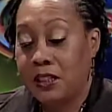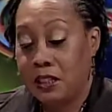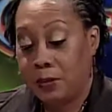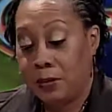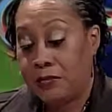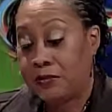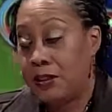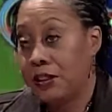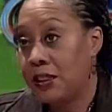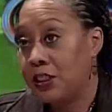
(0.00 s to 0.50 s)
It could
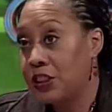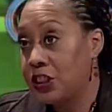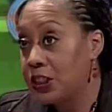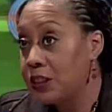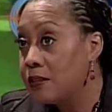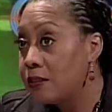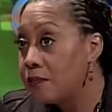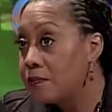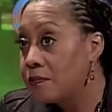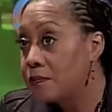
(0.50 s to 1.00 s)
be
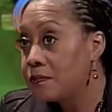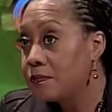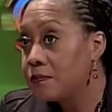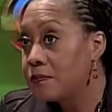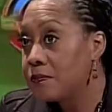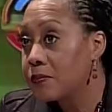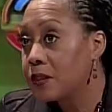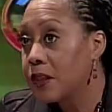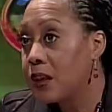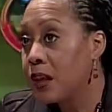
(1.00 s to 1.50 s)
religion.
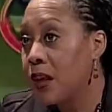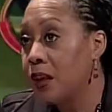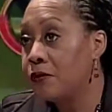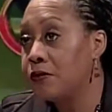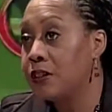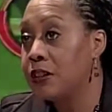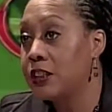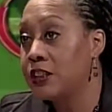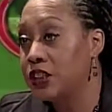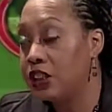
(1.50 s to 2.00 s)

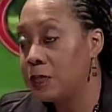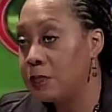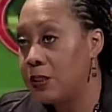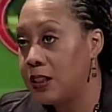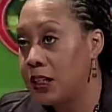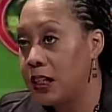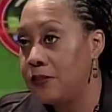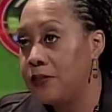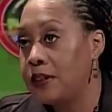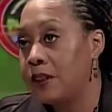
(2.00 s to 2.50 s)
Religious
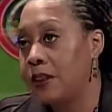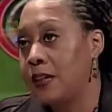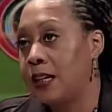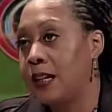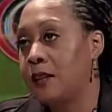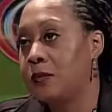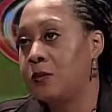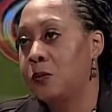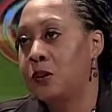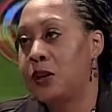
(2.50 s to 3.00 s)
beliefs
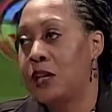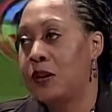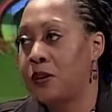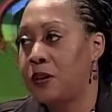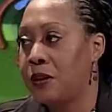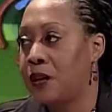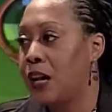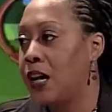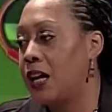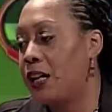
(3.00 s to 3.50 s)
that
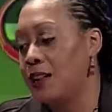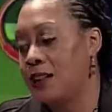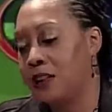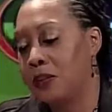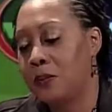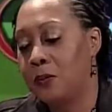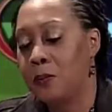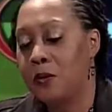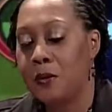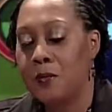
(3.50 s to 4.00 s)
where
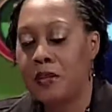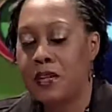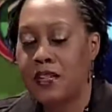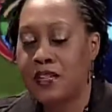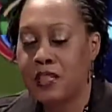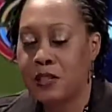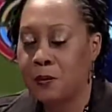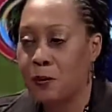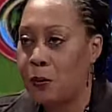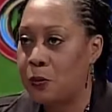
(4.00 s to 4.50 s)
the woman
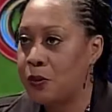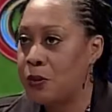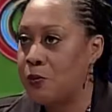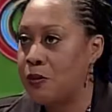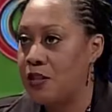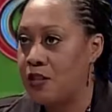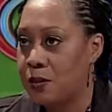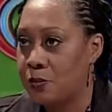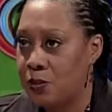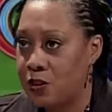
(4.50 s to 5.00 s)
is supposed to
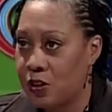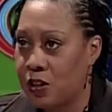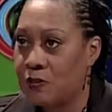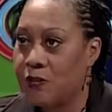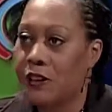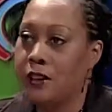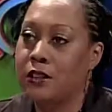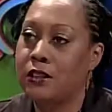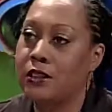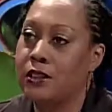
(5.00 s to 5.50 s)
be
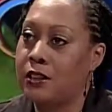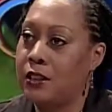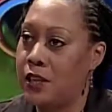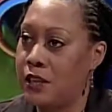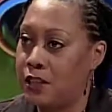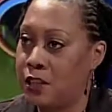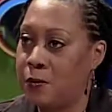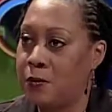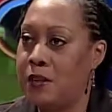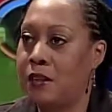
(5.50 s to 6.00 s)
subservient to the
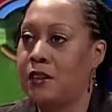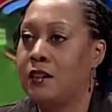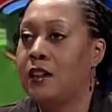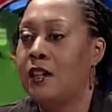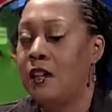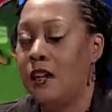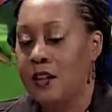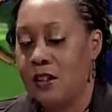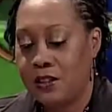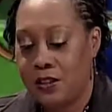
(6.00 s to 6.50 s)
husband.
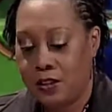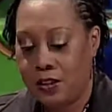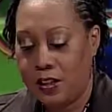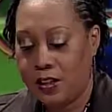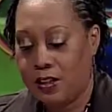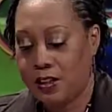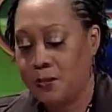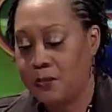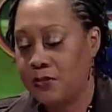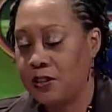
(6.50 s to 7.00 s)
So
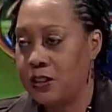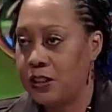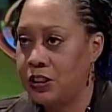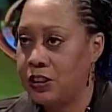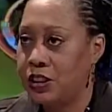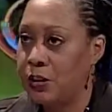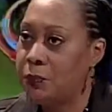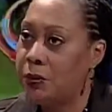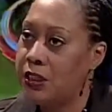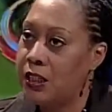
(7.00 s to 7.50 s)
there's some
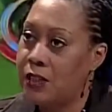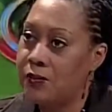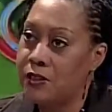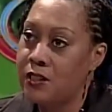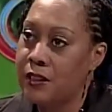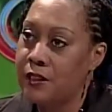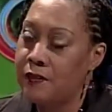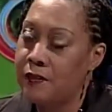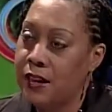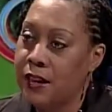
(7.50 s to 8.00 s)
religious
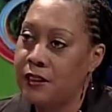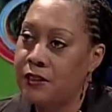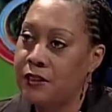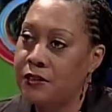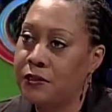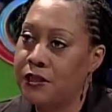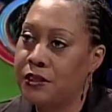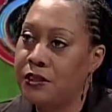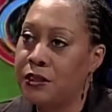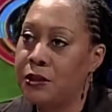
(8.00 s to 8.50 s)
beliefs that
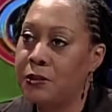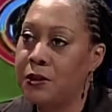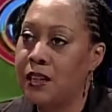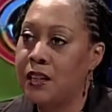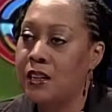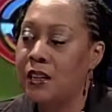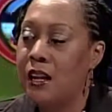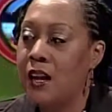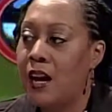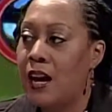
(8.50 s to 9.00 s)
factor into
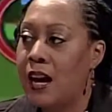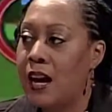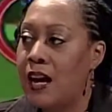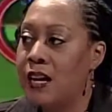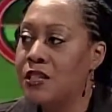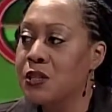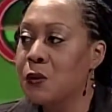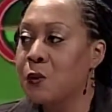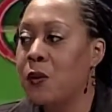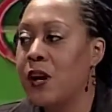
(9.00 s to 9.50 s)
it,
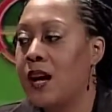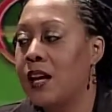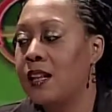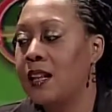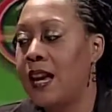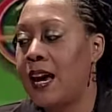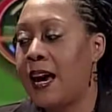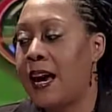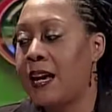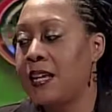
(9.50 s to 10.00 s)
as
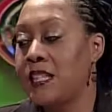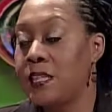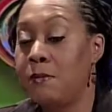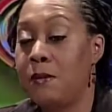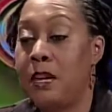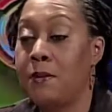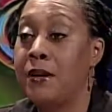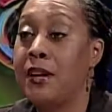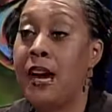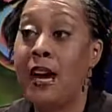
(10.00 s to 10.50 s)
well as
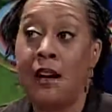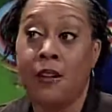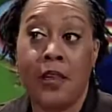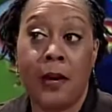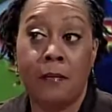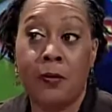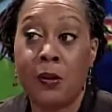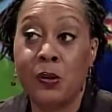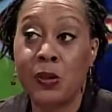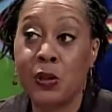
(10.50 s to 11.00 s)
maybe how
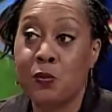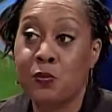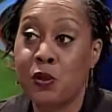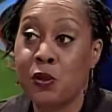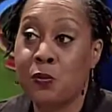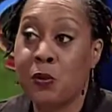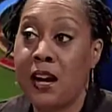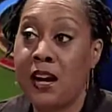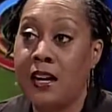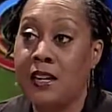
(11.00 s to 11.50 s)
that person
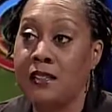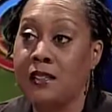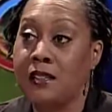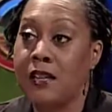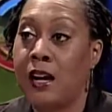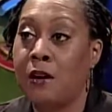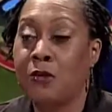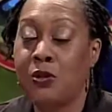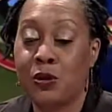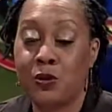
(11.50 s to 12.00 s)
was
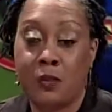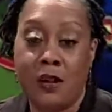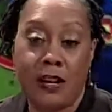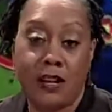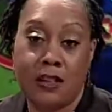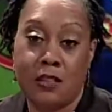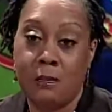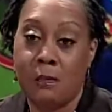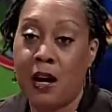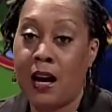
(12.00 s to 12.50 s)
raised. I was
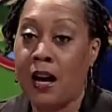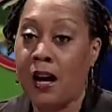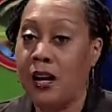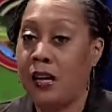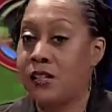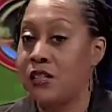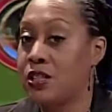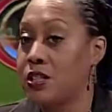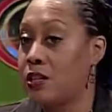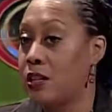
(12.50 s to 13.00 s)
raised
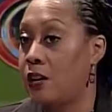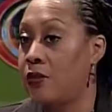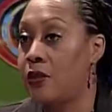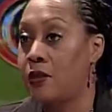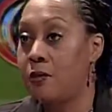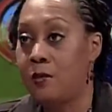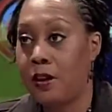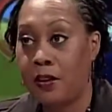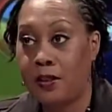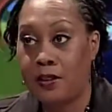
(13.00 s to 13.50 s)
by a
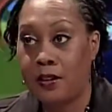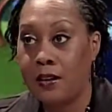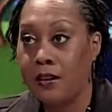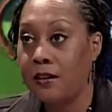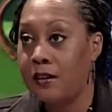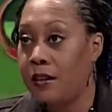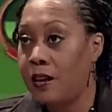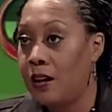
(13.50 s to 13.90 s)
Southern mother.